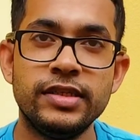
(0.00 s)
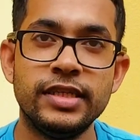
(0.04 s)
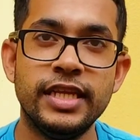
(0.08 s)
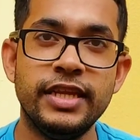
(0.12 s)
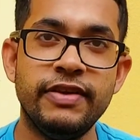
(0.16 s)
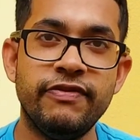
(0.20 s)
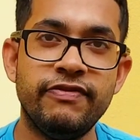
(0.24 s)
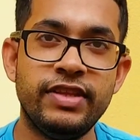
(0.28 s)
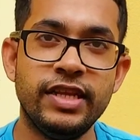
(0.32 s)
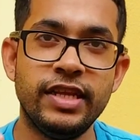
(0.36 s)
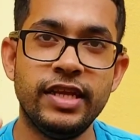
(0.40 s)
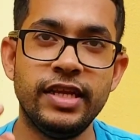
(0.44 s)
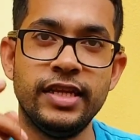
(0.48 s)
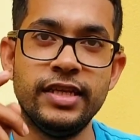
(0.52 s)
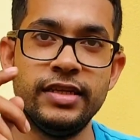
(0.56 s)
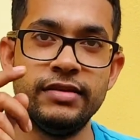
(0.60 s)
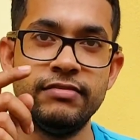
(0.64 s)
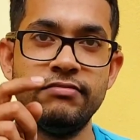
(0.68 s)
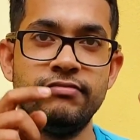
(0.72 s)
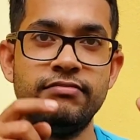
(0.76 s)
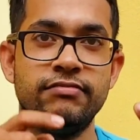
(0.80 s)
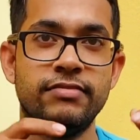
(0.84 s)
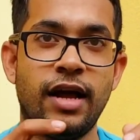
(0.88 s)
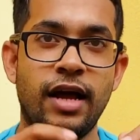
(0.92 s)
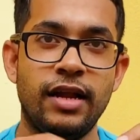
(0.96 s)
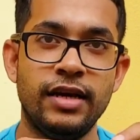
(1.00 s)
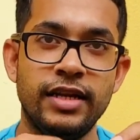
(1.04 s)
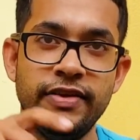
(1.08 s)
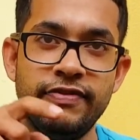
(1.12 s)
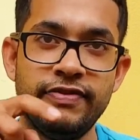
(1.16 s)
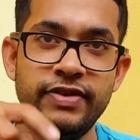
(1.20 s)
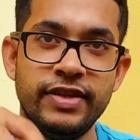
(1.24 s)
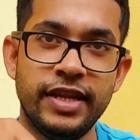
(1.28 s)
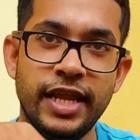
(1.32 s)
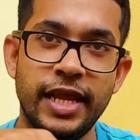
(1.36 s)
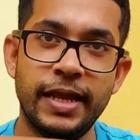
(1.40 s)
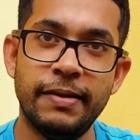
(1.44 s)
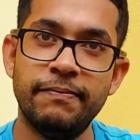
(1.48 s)
leave the
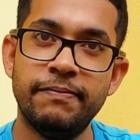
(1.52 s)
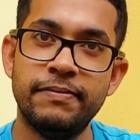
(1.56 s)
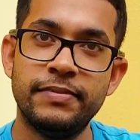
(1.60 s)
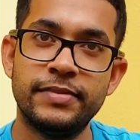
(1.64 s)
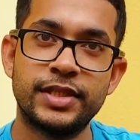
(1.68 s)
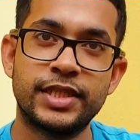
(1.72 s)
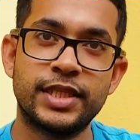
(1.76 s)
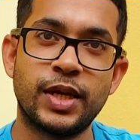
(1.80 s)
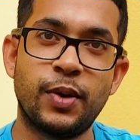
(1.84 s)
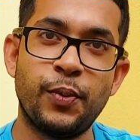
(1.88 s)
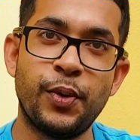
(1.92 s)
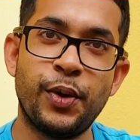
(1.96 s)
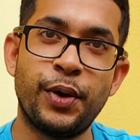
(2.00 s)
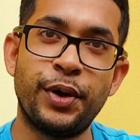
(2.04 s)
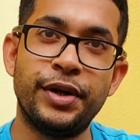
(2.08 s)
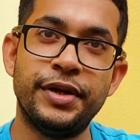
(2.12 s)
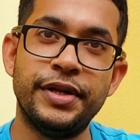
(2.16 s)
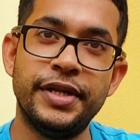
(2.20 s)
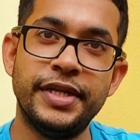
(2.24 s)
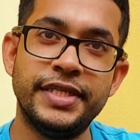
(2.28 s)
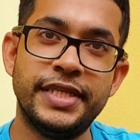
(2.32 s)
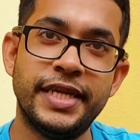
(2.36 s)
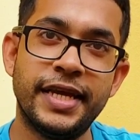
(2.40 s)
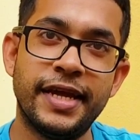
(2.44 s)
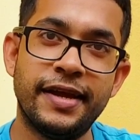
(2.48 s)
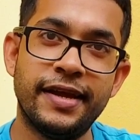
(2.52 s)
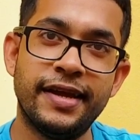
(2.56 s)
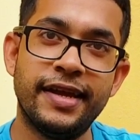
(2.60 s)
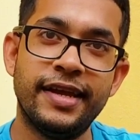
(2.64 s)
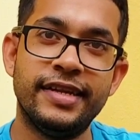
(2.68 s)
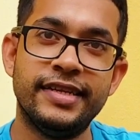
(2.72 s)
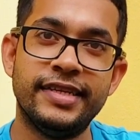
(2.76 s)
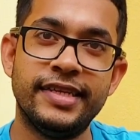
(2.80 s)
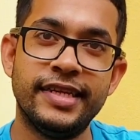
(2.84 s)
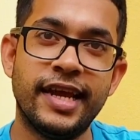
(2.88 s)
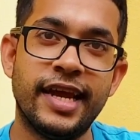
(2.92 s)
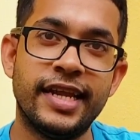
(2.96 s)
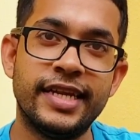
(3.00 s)
name somewhere underneath here
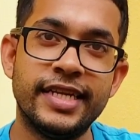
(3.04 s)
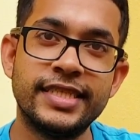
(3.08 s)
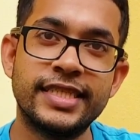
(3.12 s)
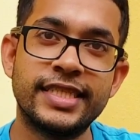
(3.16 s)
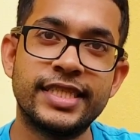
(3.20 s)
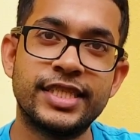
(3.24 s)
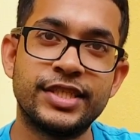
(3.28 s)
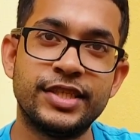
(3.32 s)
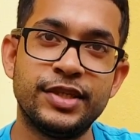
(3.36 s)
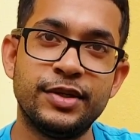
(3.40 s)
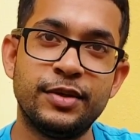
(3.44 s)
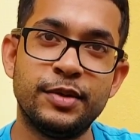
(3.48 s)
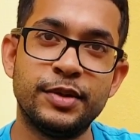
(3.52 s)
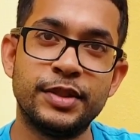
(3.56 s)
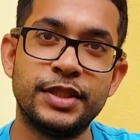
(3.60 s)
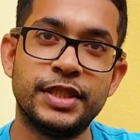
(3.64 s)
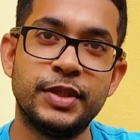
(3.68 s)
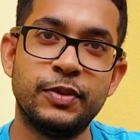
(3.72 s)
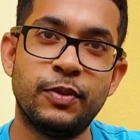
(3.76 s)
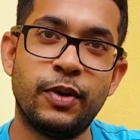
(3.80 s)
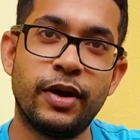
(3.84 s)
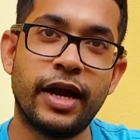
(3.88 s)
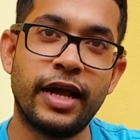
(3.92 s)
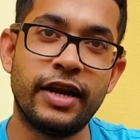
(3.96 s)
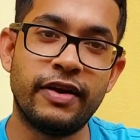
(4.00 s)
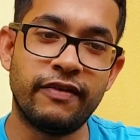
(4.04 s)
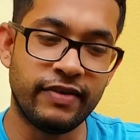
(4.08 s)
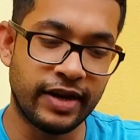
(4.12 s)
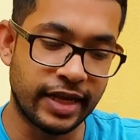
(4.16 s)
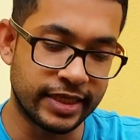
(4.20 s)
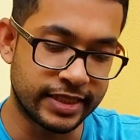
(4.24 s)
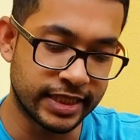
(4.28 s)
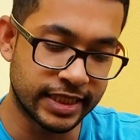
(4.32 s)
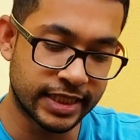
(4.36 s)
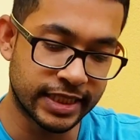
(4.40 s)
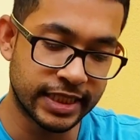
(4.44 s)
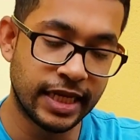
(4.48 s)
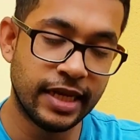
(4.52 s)
in the edit, so you'll see what kind of
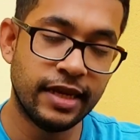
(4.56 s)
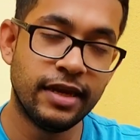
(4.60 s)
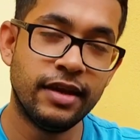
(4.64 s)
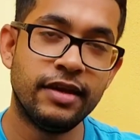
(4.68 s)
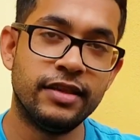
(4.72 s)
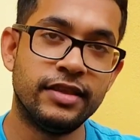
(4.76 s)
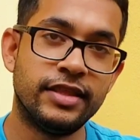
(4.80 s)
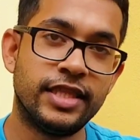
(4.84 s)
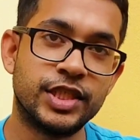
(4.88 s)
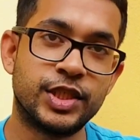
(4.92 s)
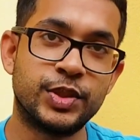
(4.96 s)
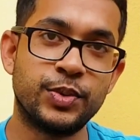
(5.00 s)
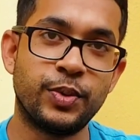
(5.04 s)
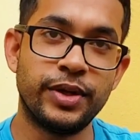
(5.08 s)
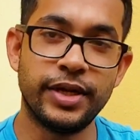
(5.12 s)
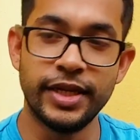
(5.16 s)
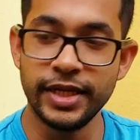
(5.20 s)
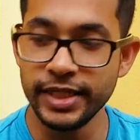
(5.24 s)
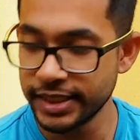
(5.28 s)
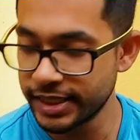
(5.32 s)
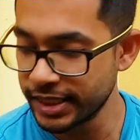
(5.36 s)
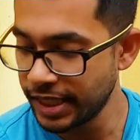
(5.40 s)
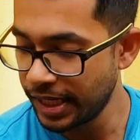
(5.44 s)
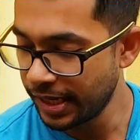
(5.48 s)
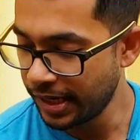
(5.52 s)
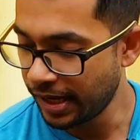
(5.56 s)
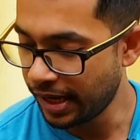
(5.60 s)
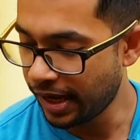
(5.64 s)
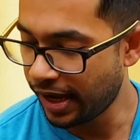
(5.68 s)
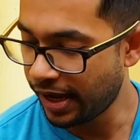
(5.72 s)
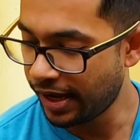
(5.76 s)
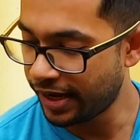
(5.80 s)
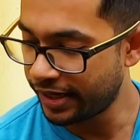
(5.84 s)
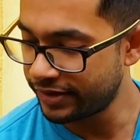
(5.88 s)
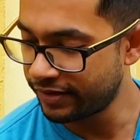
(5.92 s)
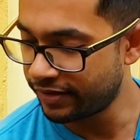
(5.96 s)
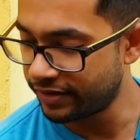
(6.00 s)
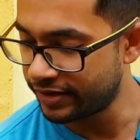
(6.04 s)
lettuce this one is.
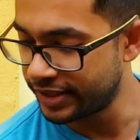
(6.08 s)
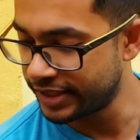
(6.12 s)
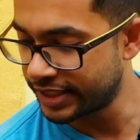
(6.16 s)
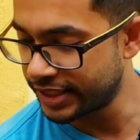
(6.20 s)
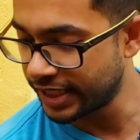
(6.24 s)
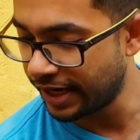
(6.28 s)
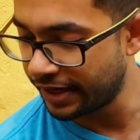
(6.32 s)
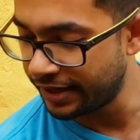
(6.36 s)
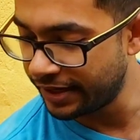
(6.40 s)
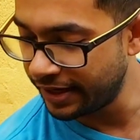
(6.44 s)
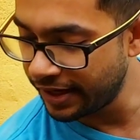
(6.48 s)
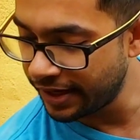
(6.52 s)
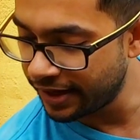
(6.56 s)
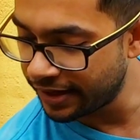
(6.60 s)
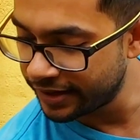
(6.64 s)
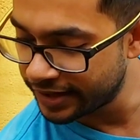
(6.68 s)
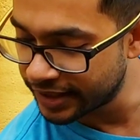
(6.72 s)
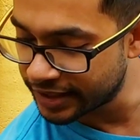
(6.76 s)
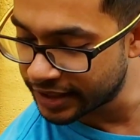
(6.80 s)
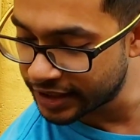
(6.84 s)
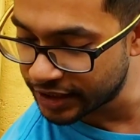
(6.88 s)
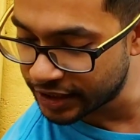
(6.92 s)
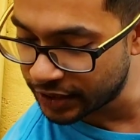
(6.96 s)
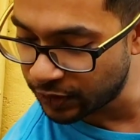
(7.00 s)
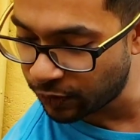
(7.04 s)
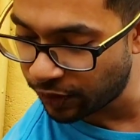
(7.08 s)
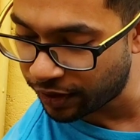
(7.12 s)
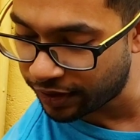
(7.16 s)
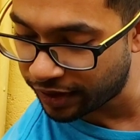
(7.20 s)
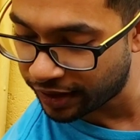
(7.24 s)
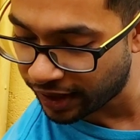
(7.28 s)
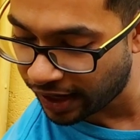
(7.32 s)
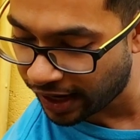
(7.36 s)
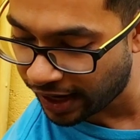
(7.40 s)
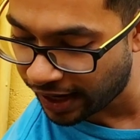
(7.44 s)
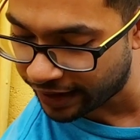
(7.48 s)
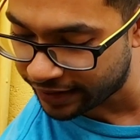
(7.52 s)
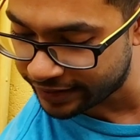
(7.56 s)
And on the side here, this is the one
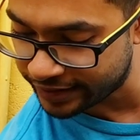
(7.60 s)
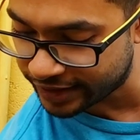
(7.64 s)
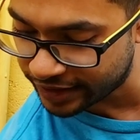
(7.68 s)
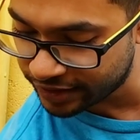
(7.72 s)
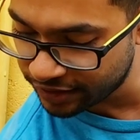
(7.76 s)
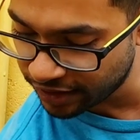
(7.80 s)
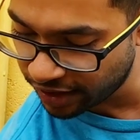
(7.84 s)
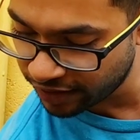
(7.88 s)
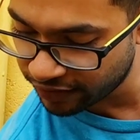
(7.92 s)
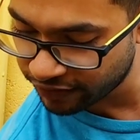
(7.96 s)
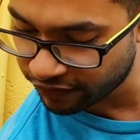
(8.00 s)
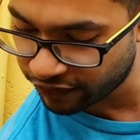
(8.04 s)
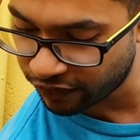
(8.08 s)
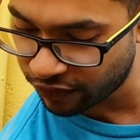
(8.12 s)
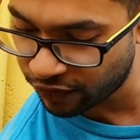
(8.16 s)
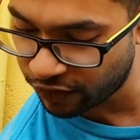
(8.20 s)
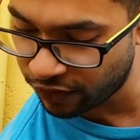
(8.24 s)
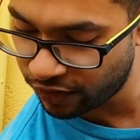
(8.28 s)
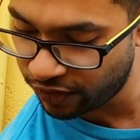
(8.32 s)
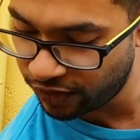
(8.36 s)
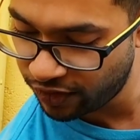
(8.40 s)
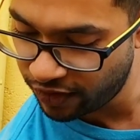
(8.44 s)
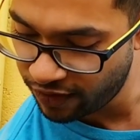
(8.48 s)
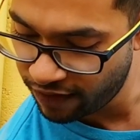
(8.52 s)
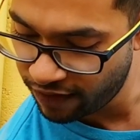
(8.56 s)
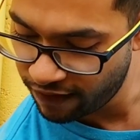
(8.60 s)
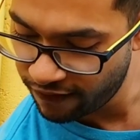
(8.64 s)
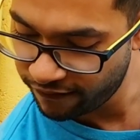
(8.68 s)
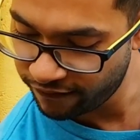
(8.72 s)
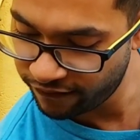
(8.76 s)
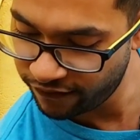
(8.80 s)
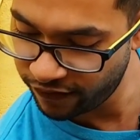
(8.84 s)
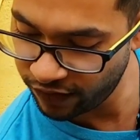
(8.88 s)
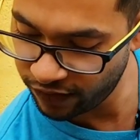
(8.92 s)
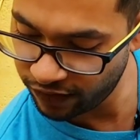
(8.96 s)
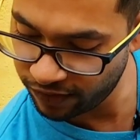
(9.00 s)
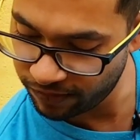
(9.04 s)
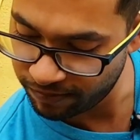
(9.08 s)
that I did not grow
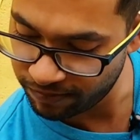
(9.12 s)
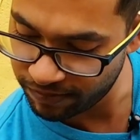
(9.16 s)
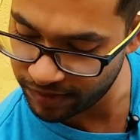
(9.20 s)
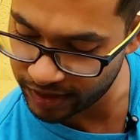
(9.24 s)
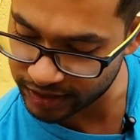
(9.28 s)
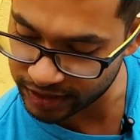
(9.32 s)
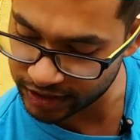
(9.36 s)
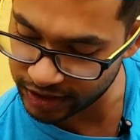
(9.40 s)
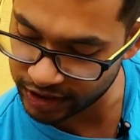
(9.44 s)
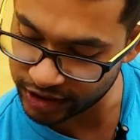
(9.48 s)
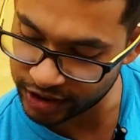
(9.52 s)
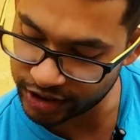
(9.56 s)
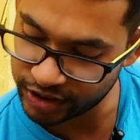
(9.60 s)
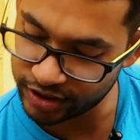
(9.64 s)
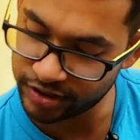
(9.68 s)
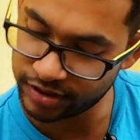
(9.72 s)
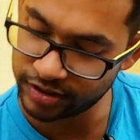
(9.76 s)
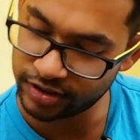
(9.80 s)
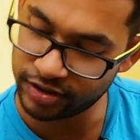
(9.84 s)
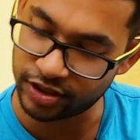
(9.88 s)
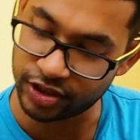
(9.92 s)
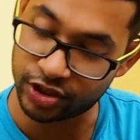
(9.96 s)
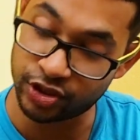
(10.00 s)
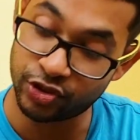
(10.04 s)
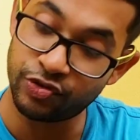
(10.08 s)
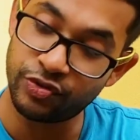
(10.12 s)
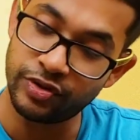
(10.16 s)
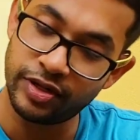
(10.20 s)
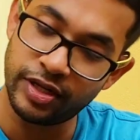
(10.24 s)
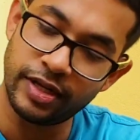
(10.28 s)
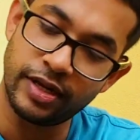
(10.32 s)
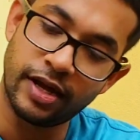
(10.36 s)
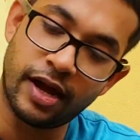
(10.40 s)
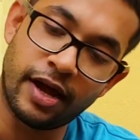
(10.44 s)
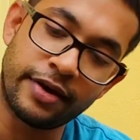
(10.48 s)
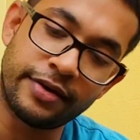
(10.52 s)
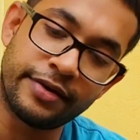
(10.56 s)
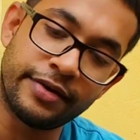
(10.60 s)
for Mrs. the
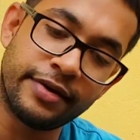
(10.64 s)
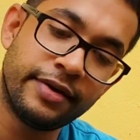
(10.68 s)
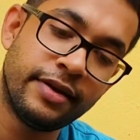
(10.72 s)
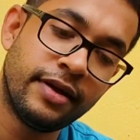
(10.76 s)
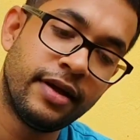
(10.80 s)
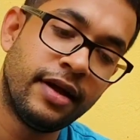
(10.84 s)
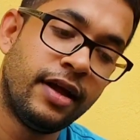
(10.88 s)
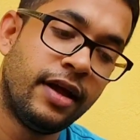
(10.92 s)
Trinidad.